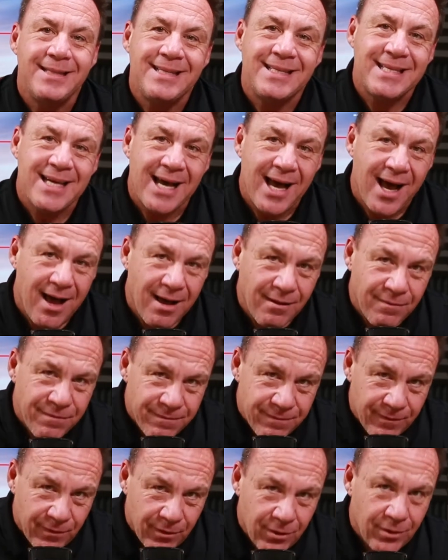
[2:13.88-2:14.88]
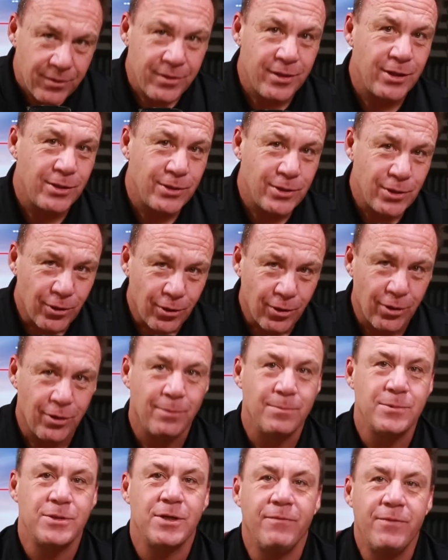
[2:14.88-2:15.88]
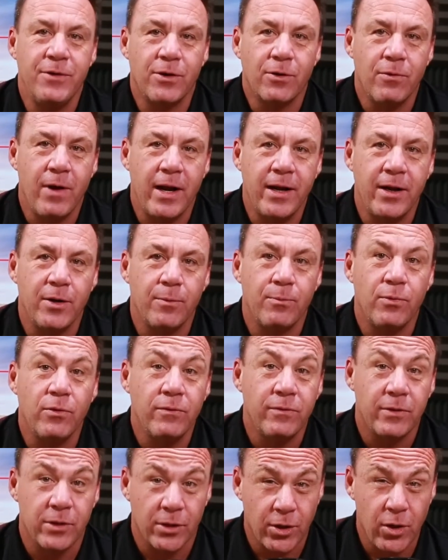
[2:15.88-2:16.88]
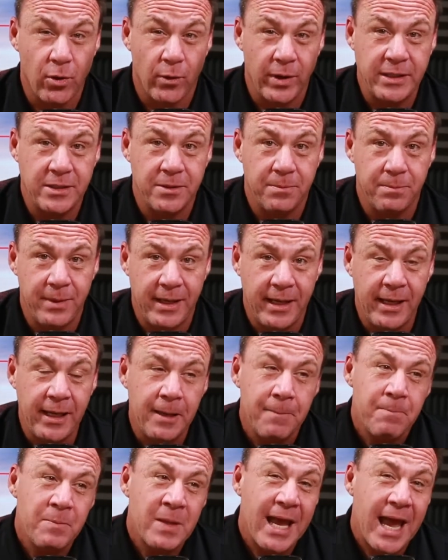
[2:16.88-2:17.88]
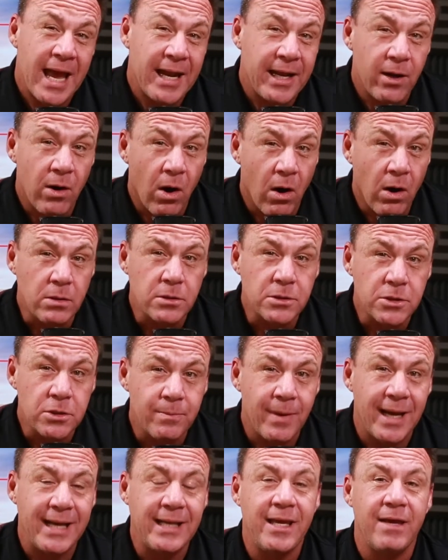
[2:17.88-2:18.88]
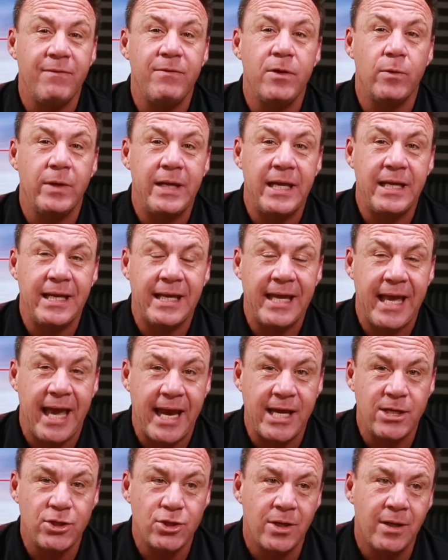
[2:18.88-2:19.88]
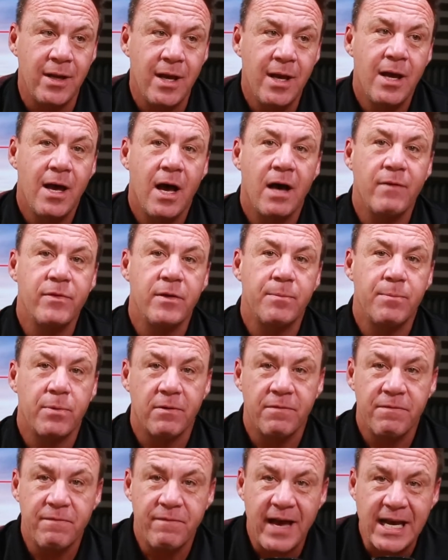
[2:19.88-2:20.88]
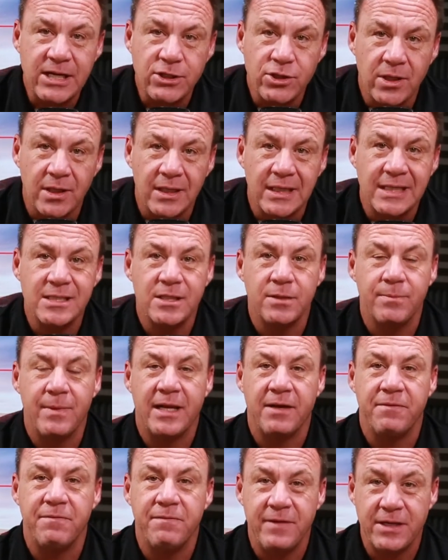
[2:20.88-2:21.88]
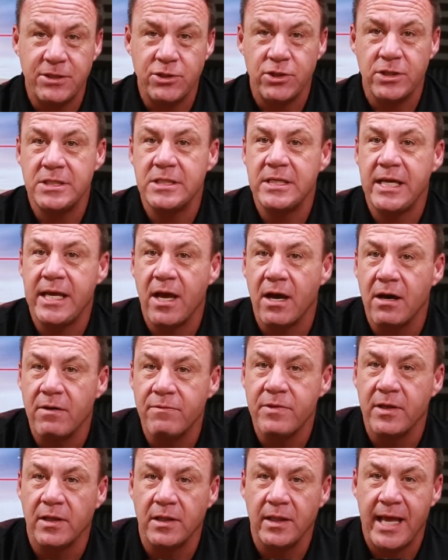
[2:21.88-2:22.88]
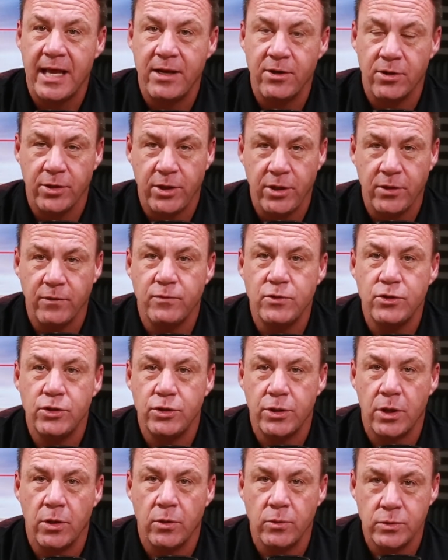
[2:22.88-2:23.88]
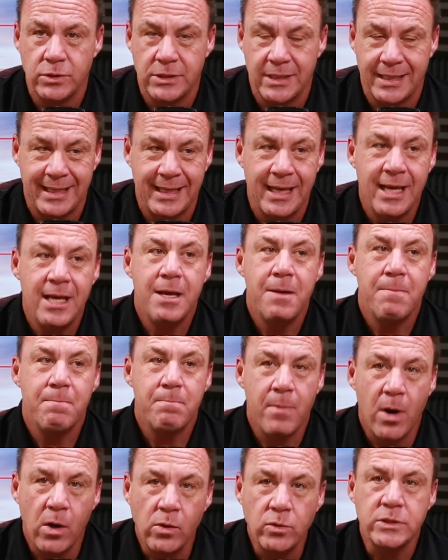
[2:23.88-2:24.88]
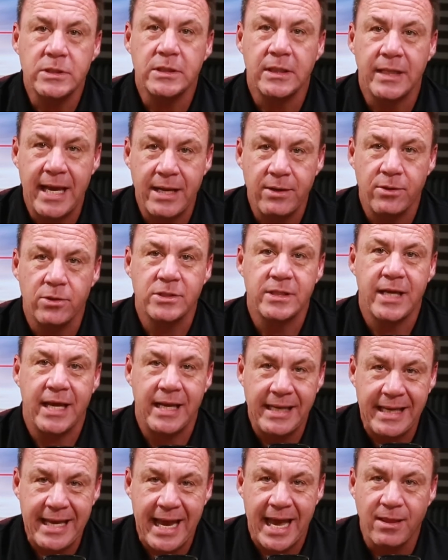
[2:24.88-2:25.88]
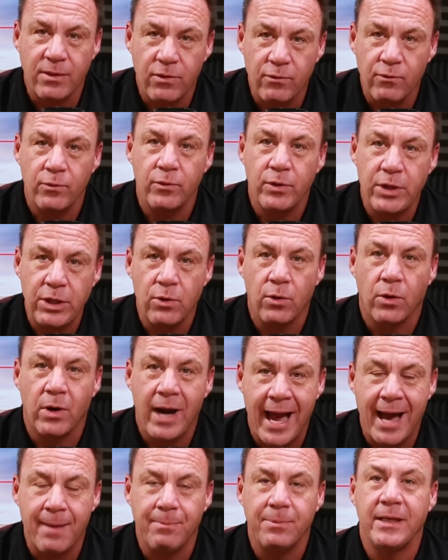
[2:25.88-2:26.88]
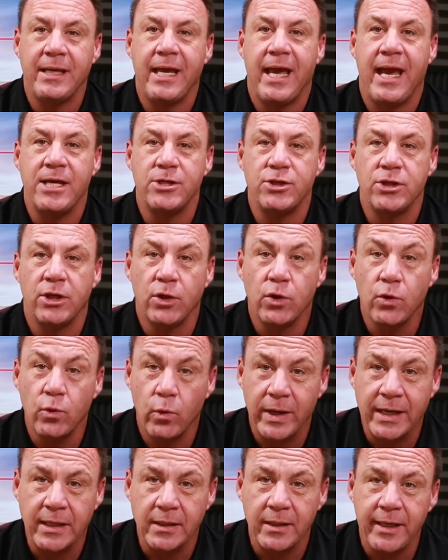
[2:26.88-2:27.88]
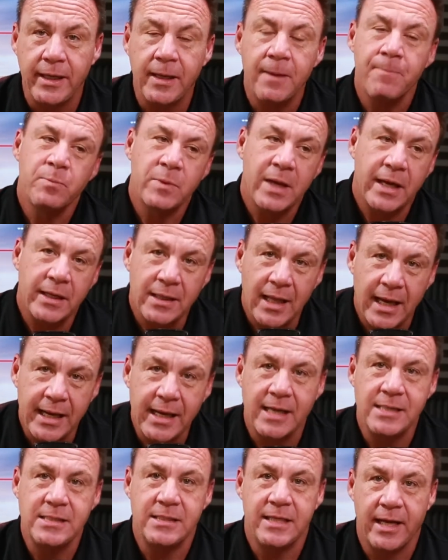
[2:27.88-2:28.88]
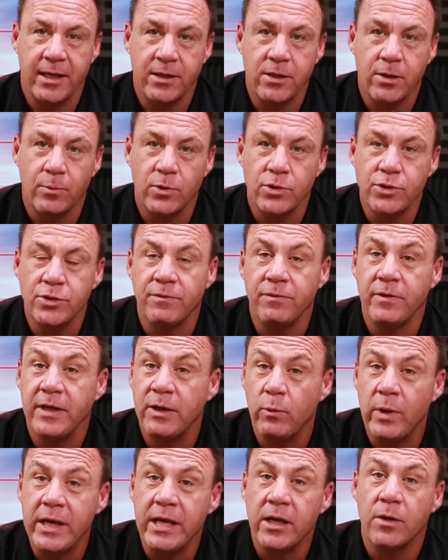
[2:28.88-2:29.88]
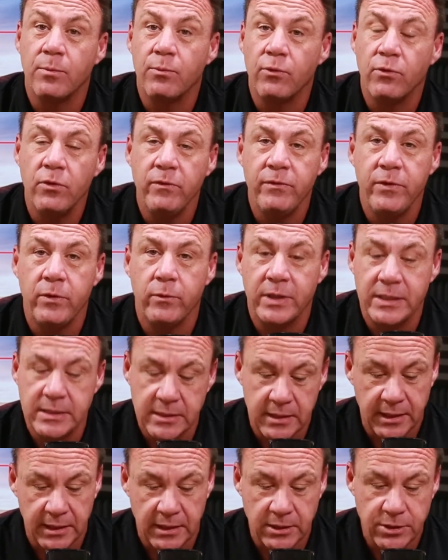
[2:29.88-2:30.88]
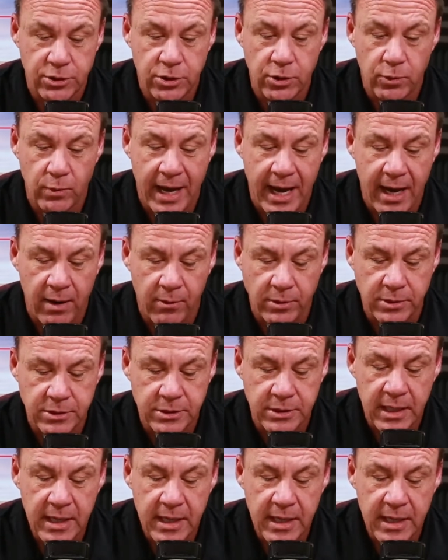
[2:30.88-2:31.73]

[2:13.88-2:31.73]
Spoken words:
tougher the terms of your credit approval are going to be, and it also might give you an indication of the professionalism and efficiency of the lender you've chosen. Most lenders can get through your application quickly, and like I said, at Commercial Fleet, we can approve you in as little as 2 hours.